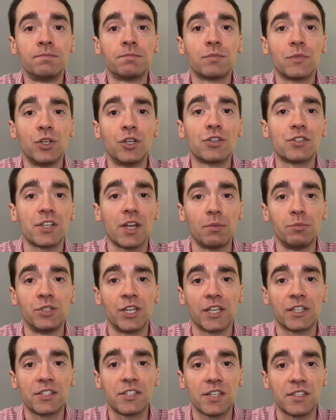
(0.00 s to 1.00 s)
you're
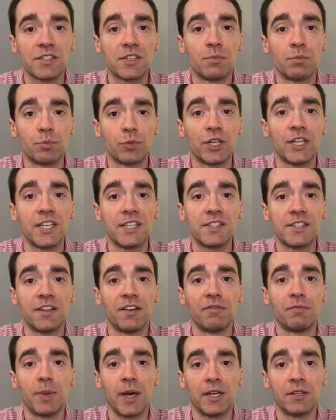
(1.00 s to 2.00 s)
subject to some pretty
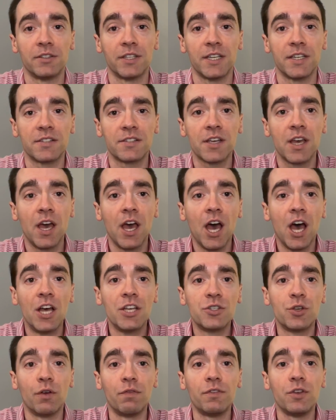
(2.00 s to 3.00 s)
stiff penalties.
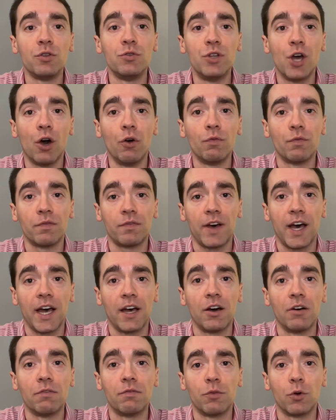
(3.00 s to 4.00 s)
So if you don't
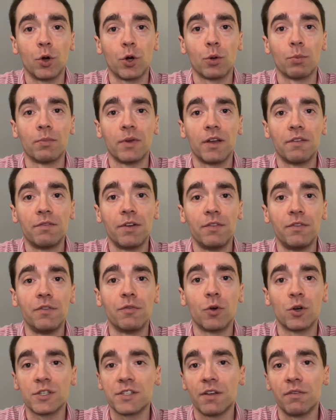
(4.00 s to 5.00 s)
file Form
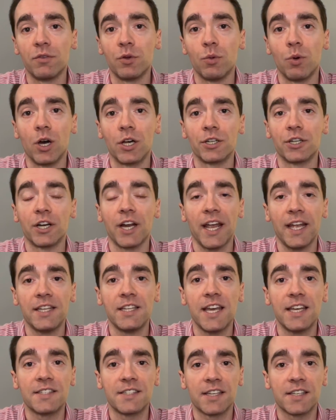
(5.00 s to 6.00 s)
5471 or
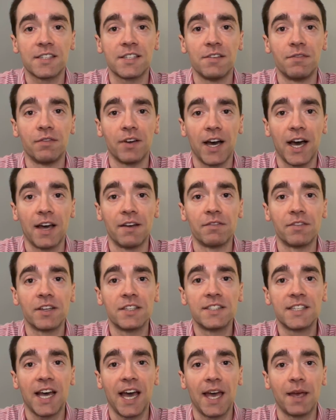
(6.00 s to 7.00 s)
8865
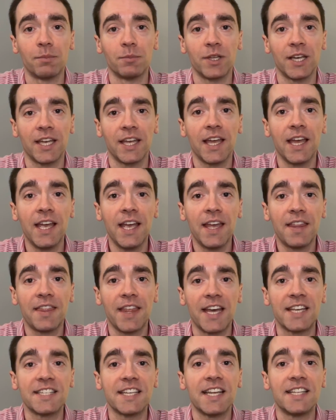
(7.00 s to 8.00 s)
timely,
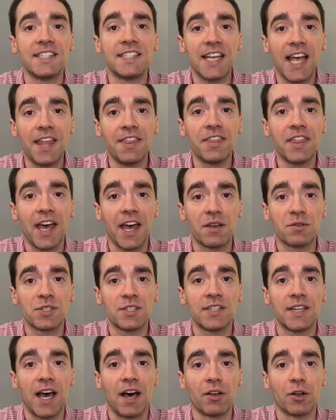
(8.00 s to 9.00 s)
that is a
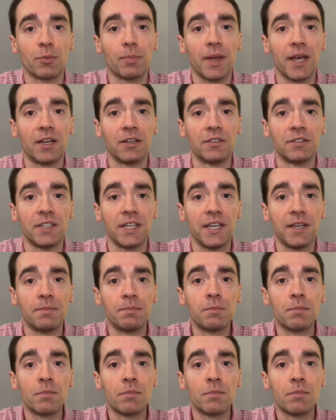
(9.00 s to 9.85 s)
$10,000 penalty.